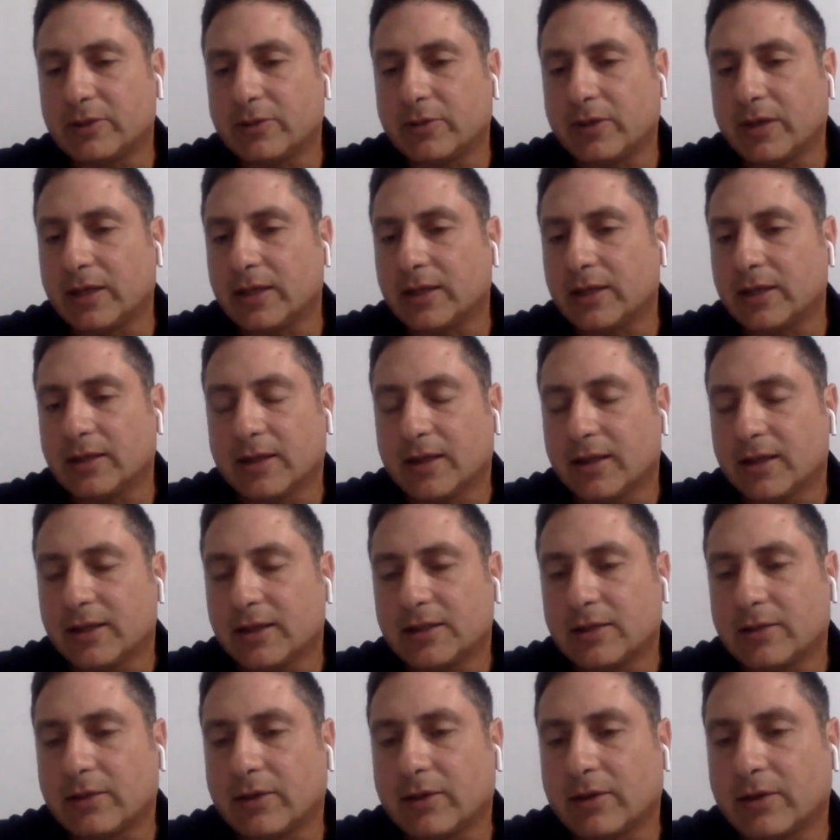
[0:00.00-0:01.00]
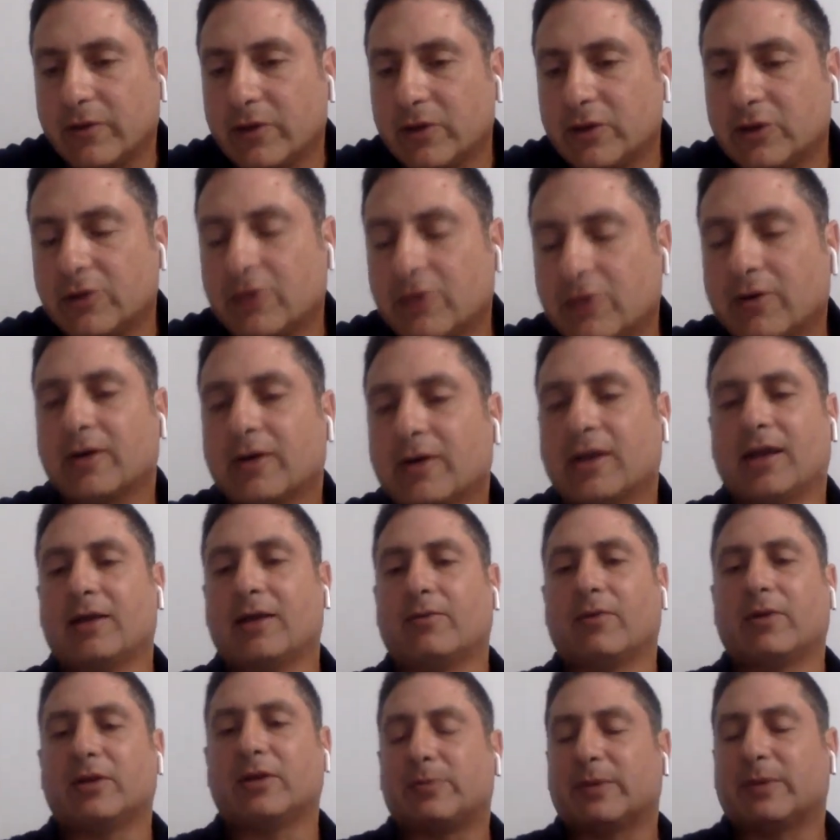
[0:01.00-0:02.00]
between someone in the
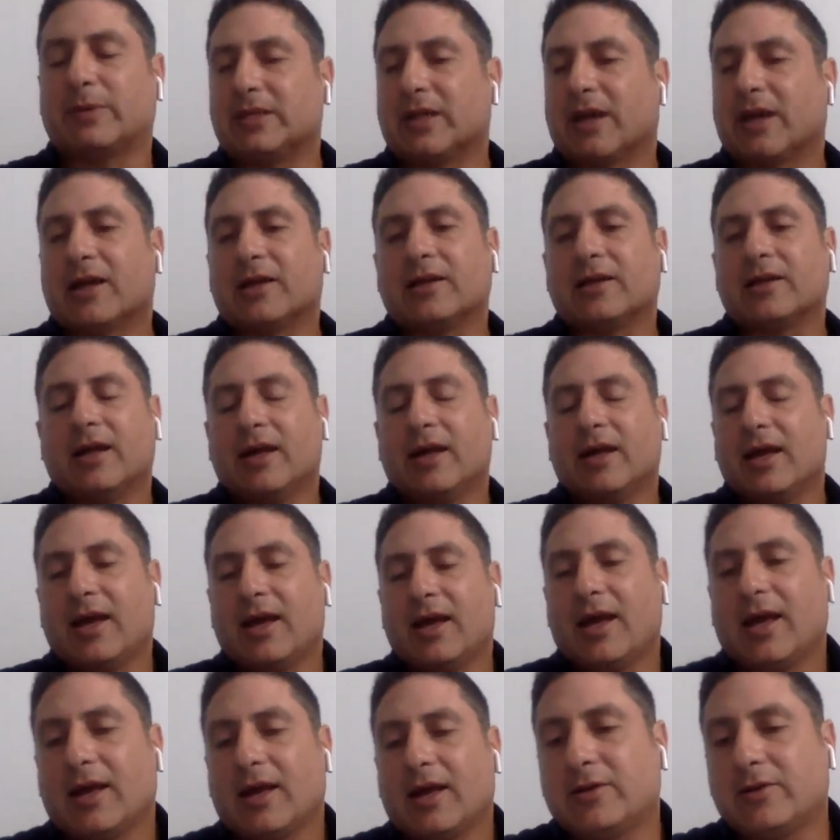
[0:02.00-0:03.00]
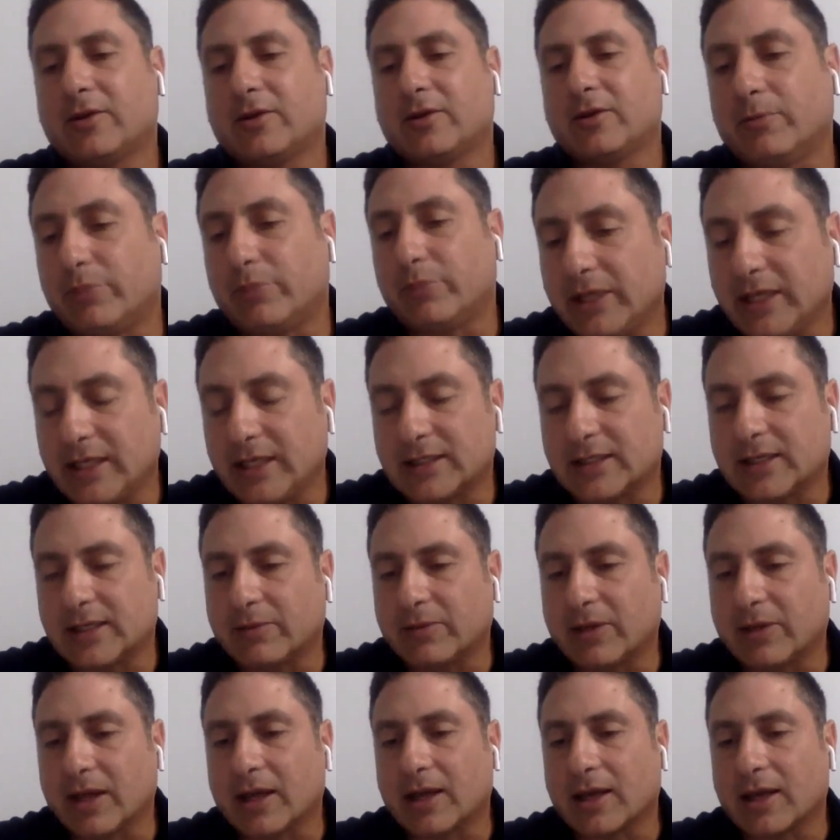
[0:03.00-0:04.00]
future and what's been done to complete
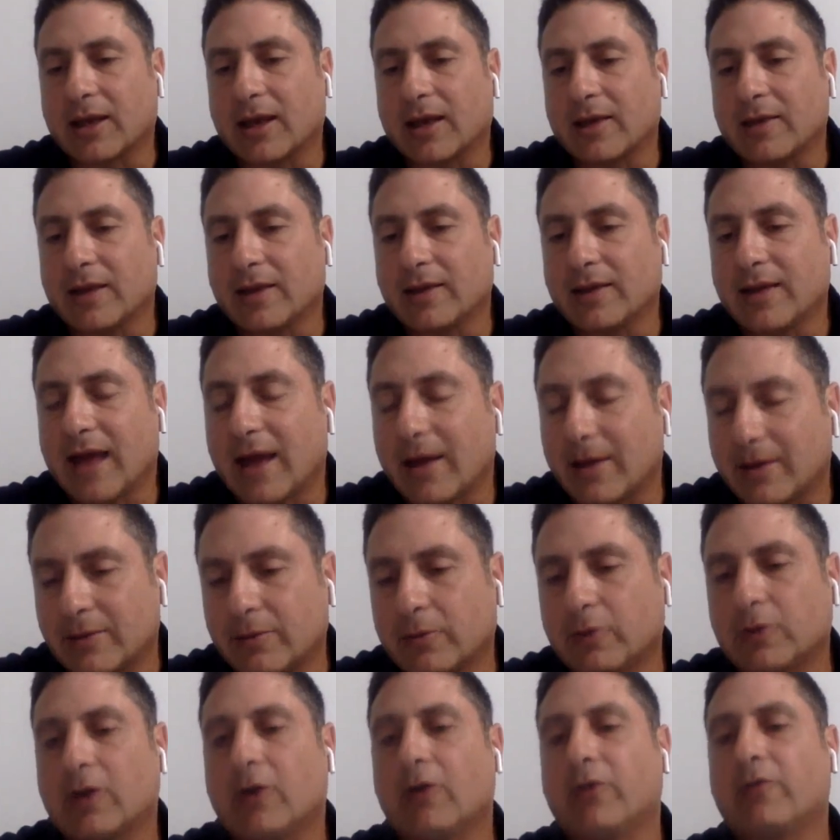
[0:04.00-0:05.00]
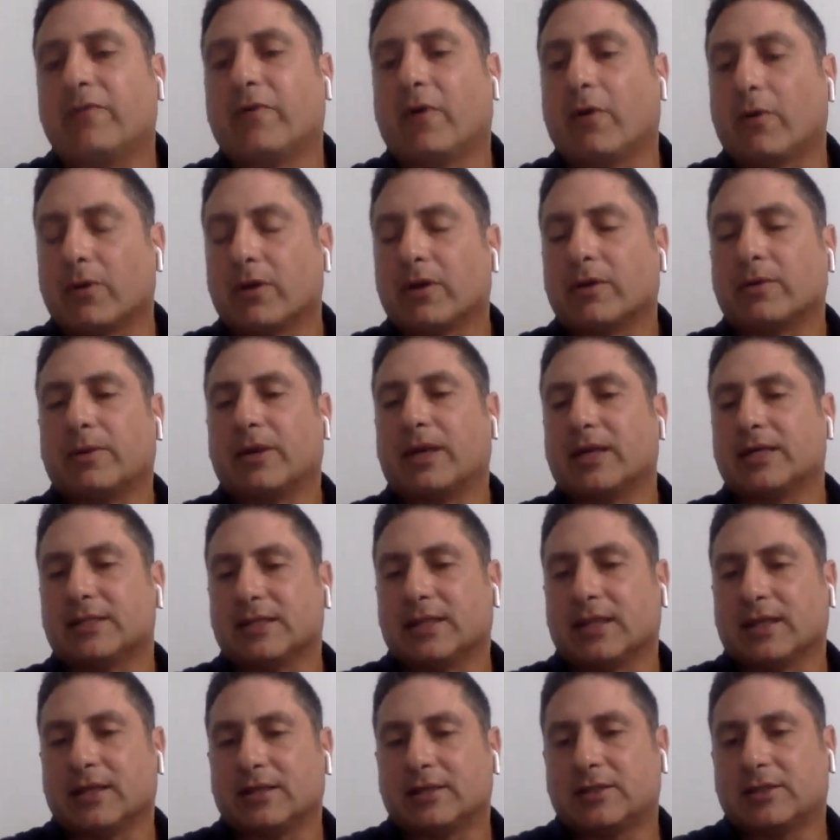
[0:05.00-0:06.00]
something, and then that will go forward
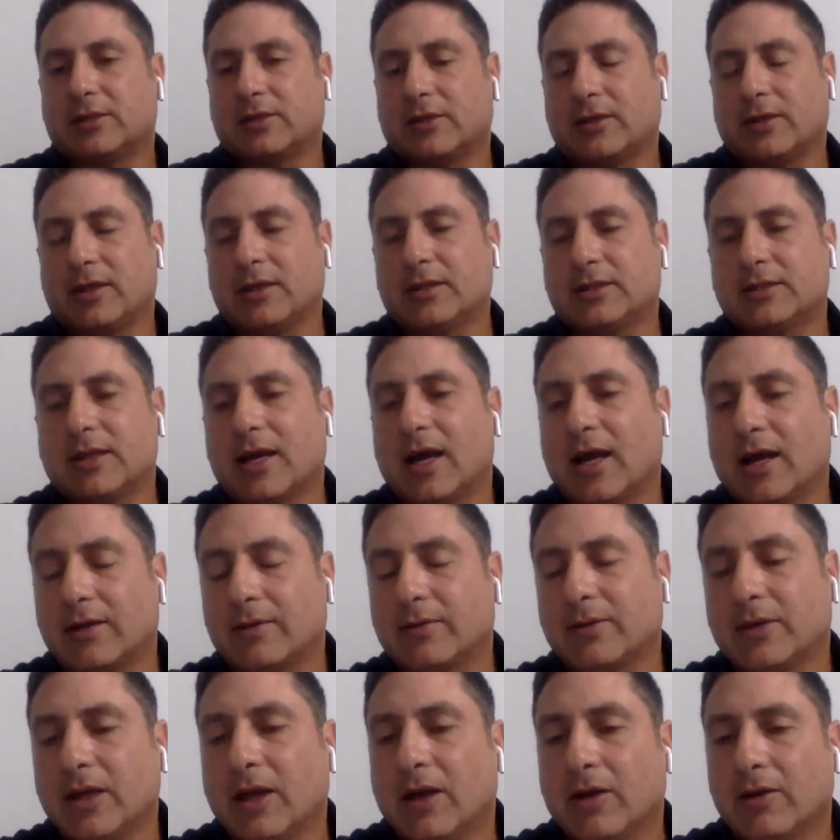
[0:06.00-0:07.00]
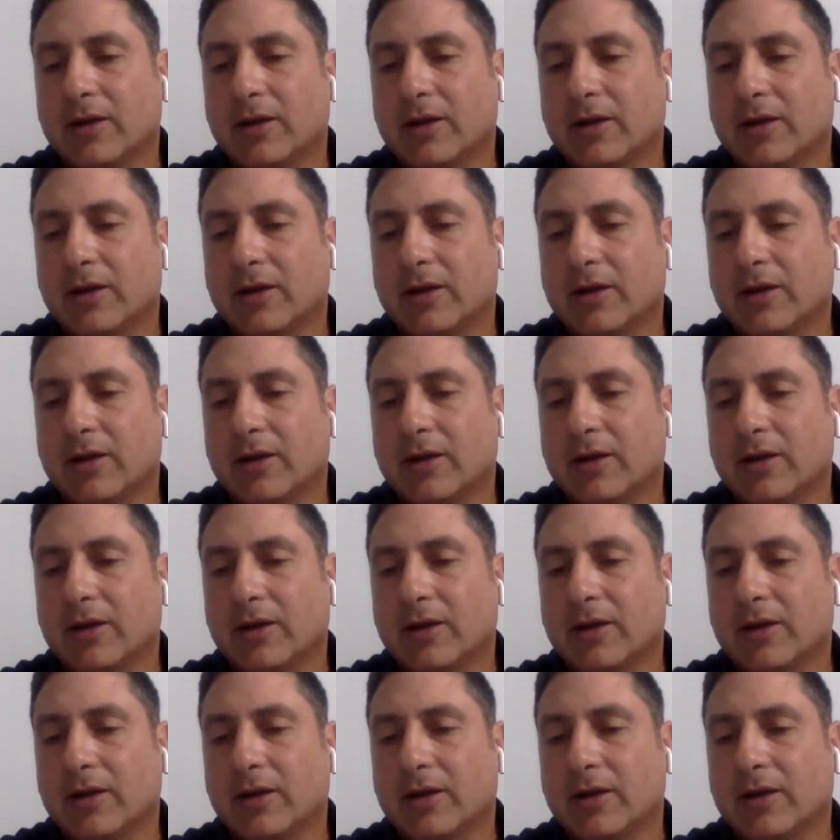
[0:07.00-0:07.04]
because it's got,